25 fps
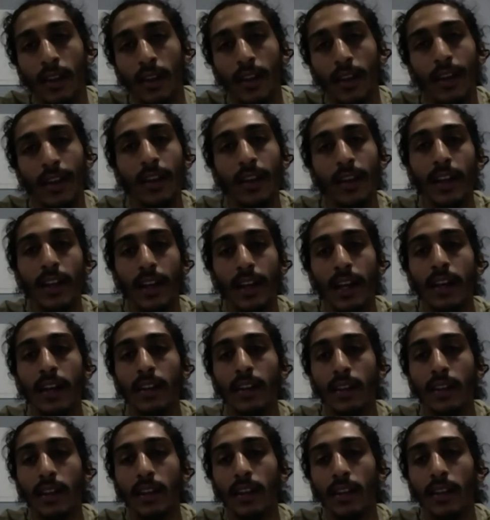Like kind
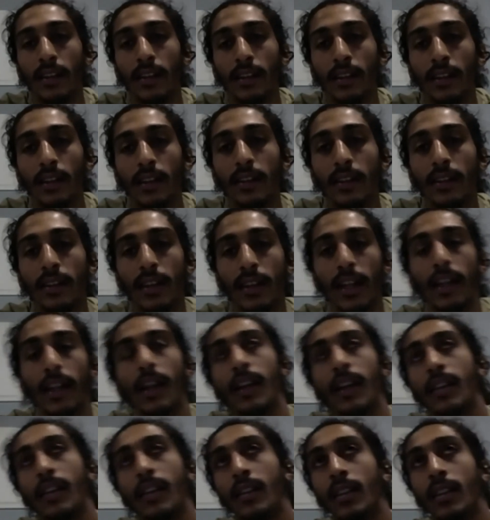yeah, of yeah. that
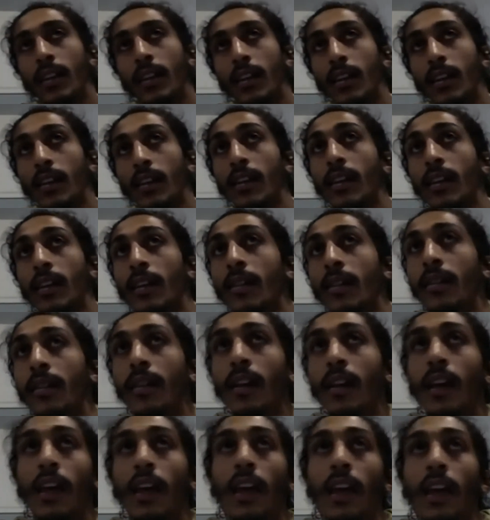kind of thing. And then
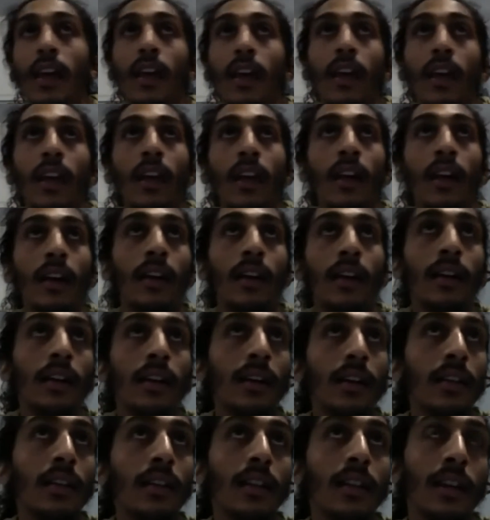
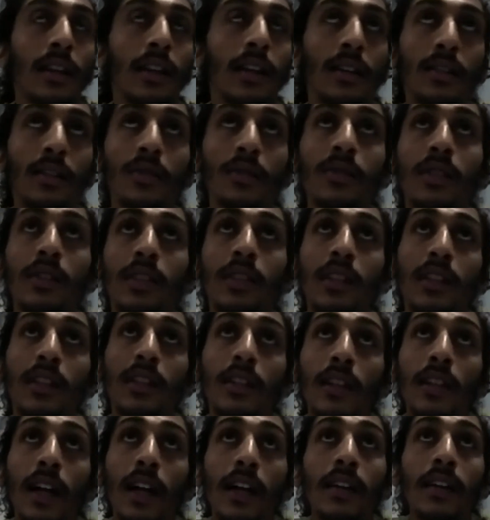like you would see it
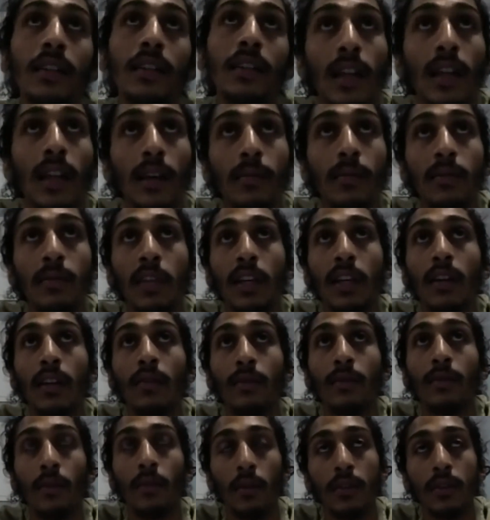a lot of times, like
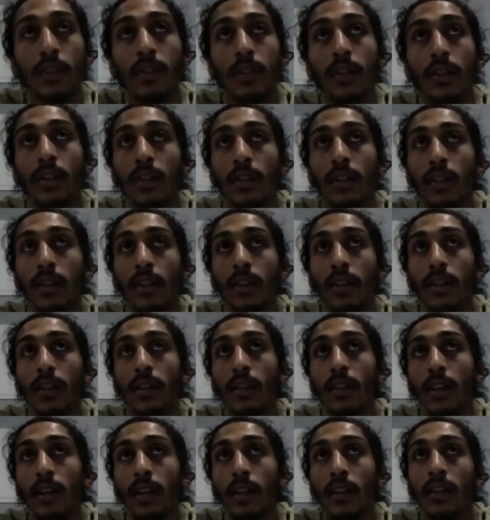unfortunately, and
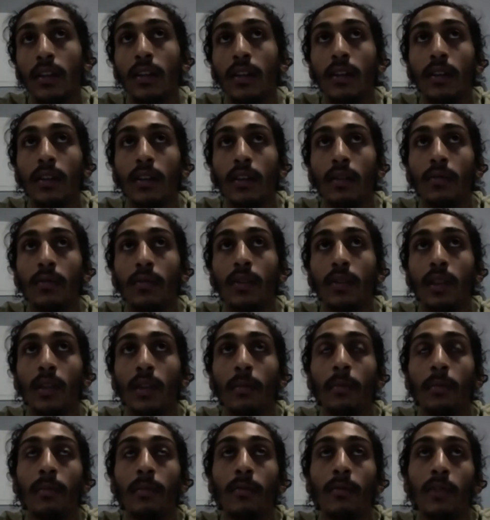like with the
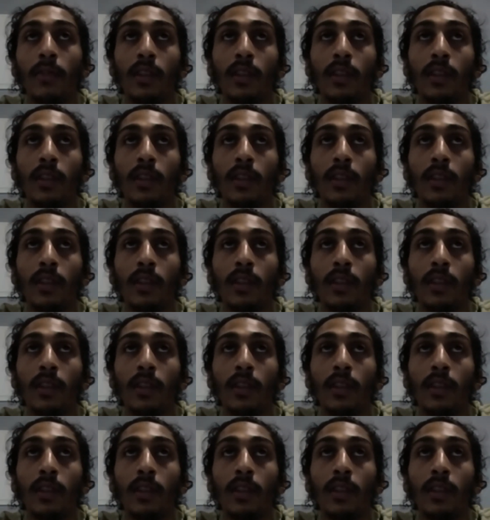with the